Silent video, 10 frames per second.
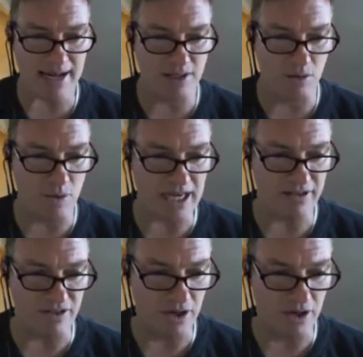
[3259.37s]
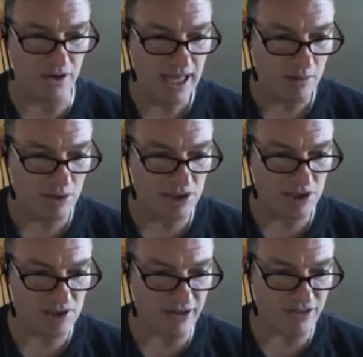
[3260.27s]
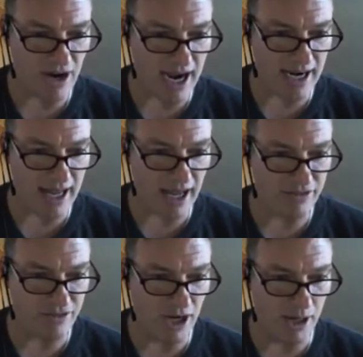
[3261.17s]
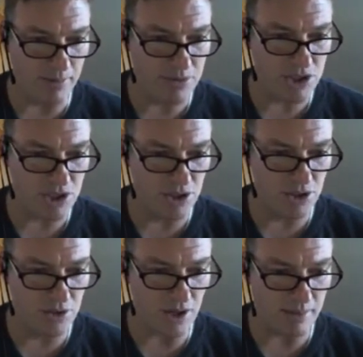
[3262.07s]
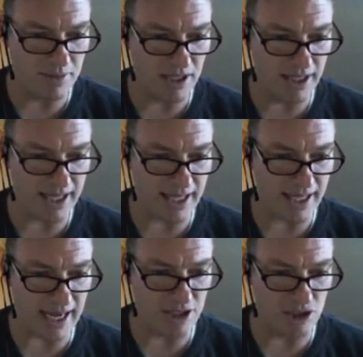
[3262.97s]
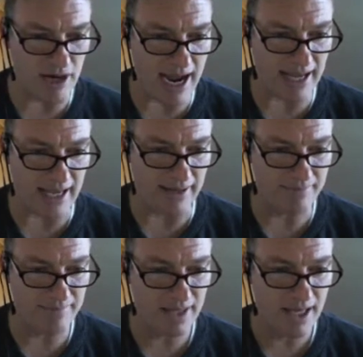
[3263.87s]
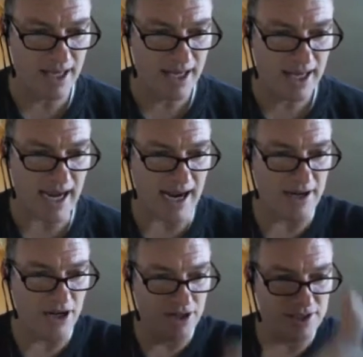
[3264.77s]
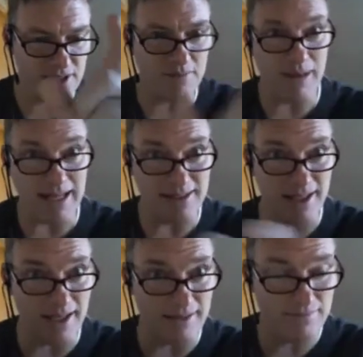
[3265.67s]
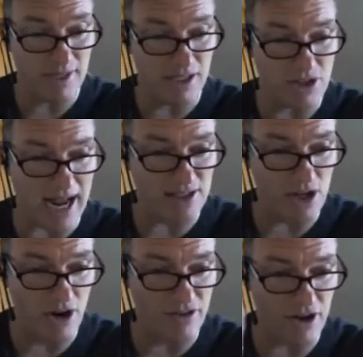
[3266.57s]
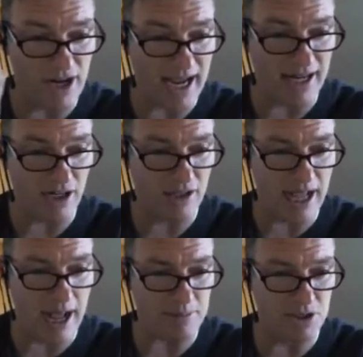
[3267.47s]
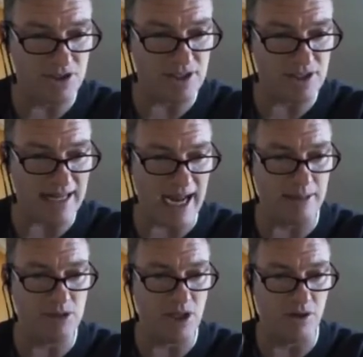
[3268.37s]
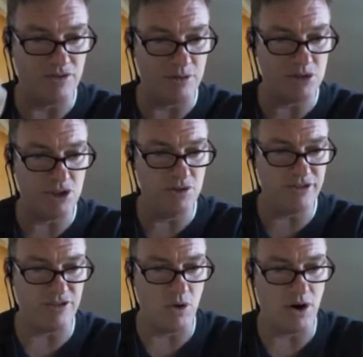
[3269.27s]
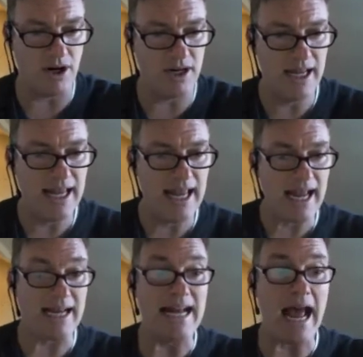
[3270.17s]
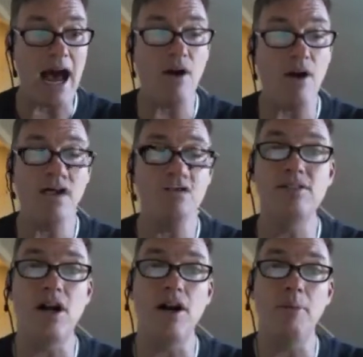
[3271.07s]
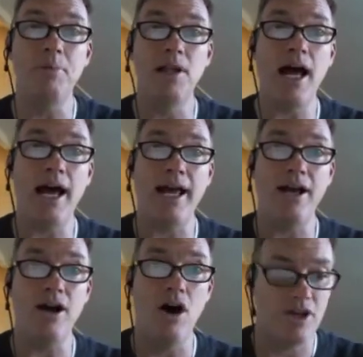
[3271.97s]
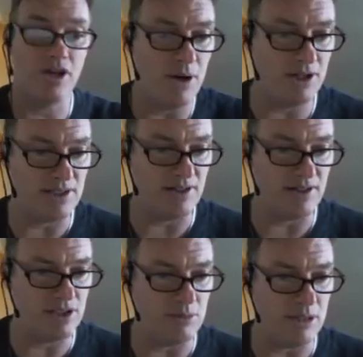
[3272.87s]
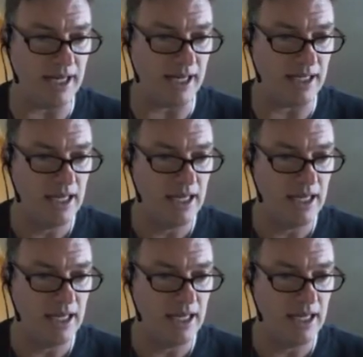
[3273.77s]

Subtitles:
to week view. We'll just say Friday from 2. I'm clicking and dragging. And notice it drags over and it captures that time zone from 2 to 4. And now I can start applying all the components of this meeting.